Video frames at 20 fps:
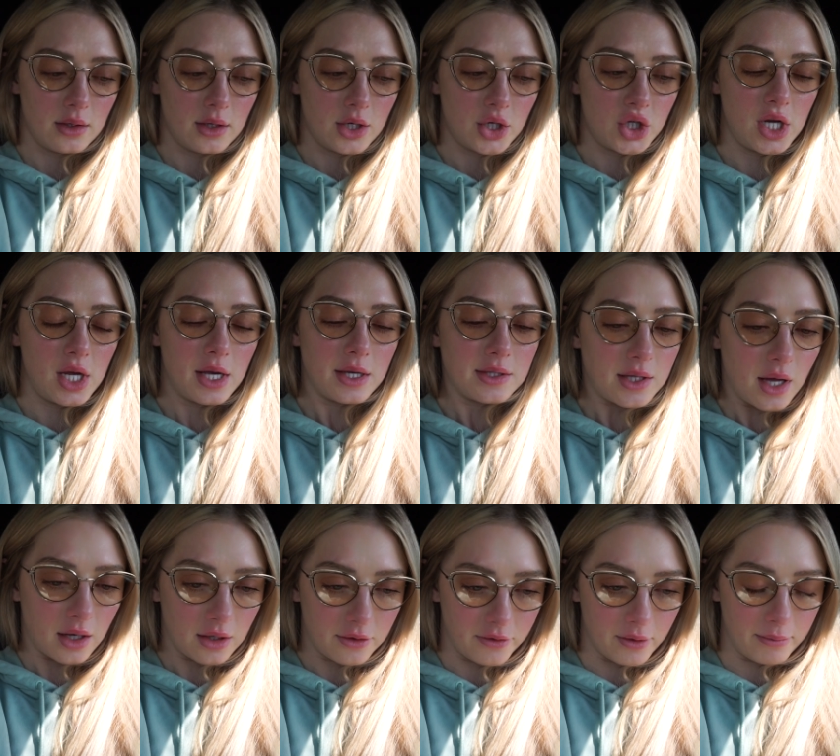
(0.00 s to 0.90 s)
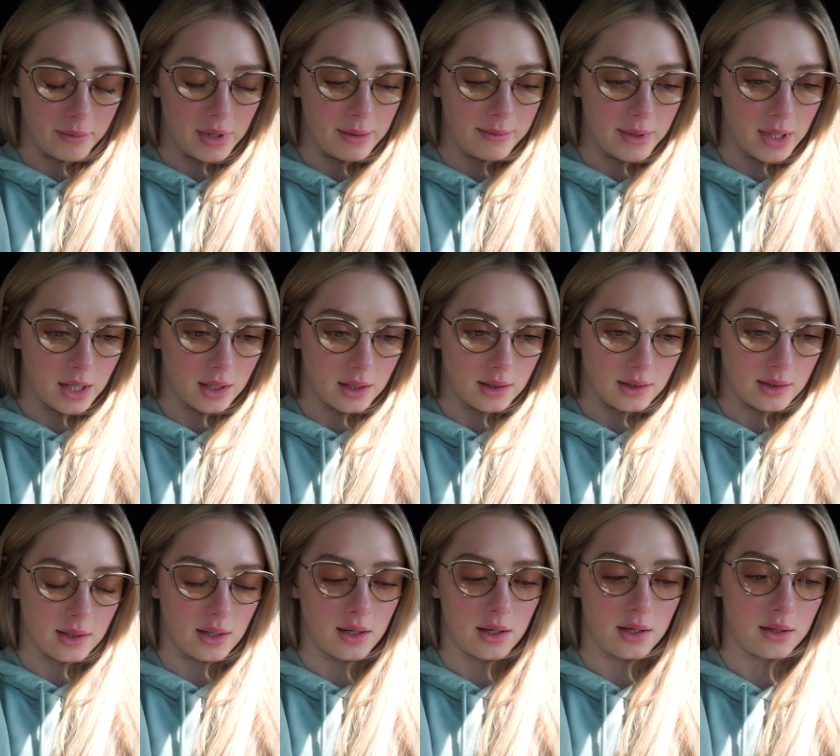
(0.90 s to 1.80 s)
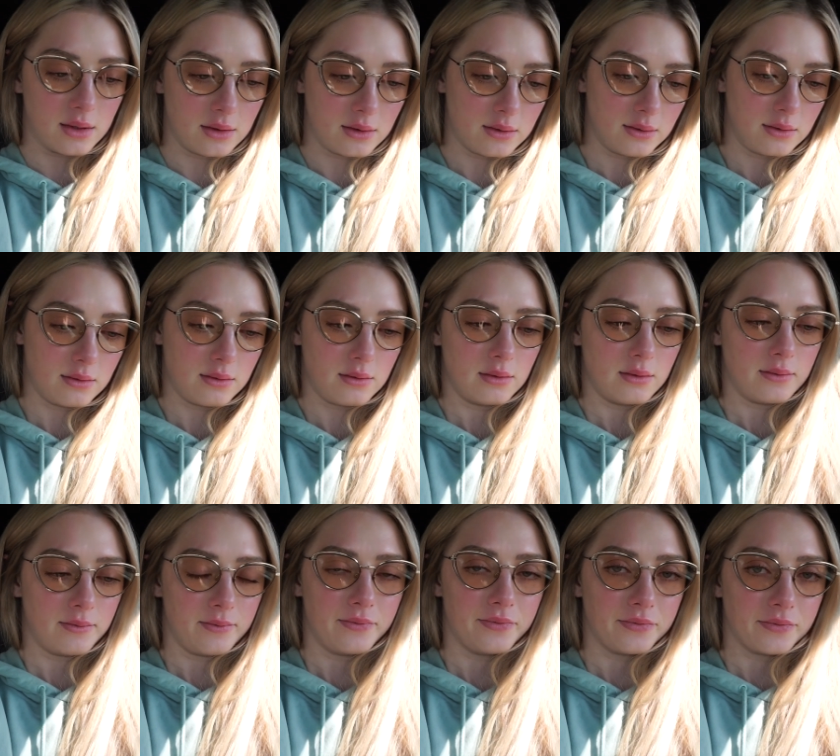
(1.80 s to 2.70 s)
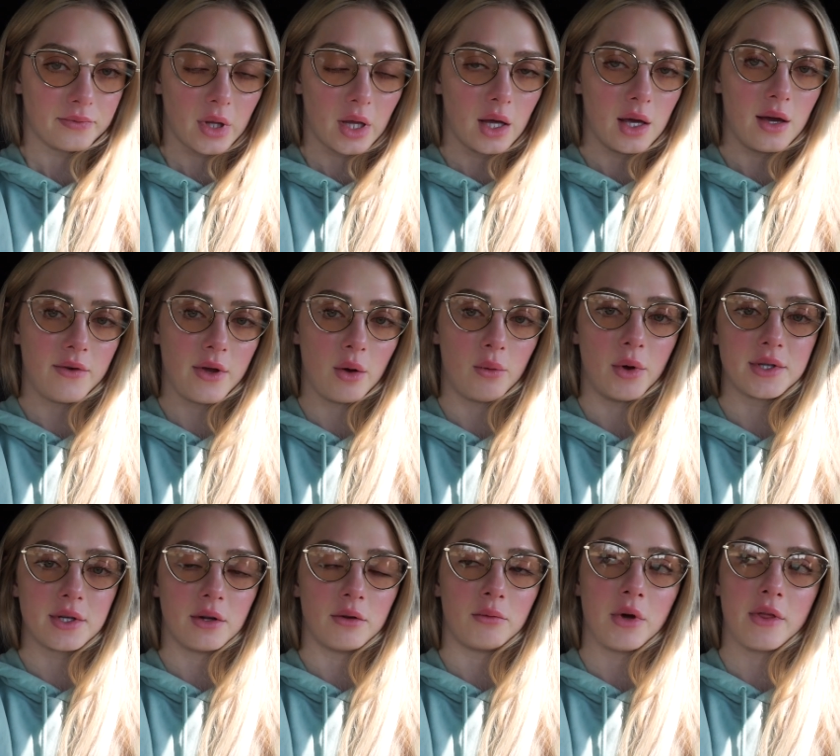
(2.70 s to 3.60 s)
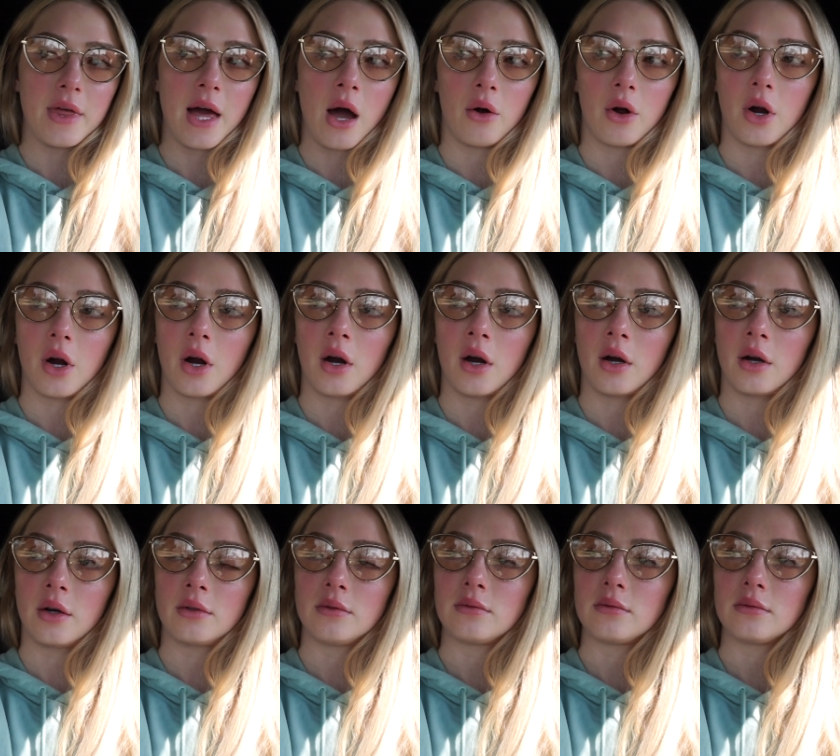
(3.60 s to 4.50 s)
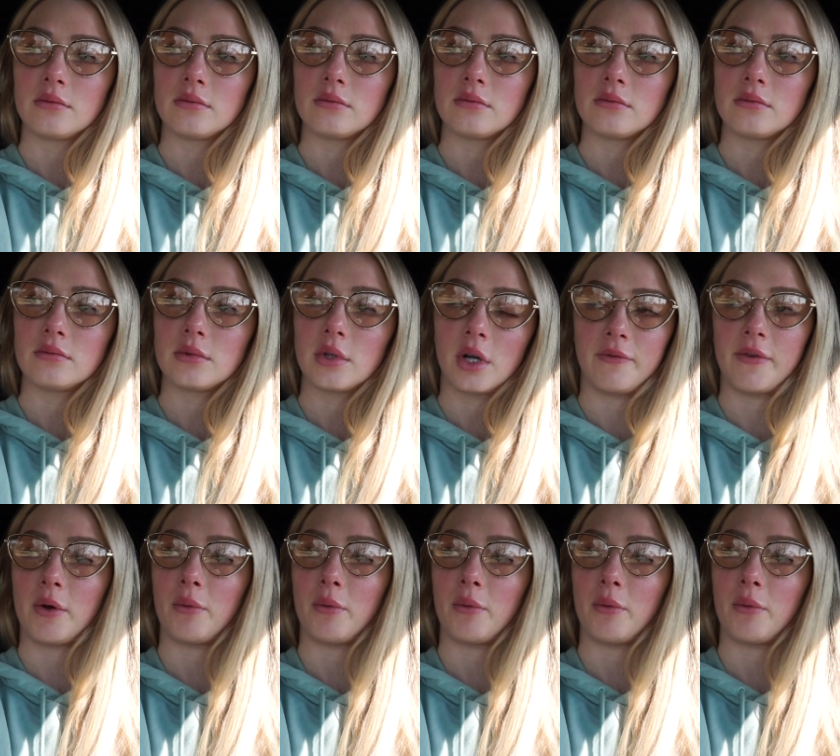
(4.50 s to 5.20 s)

she has done for me because uh if it wasn't without her or if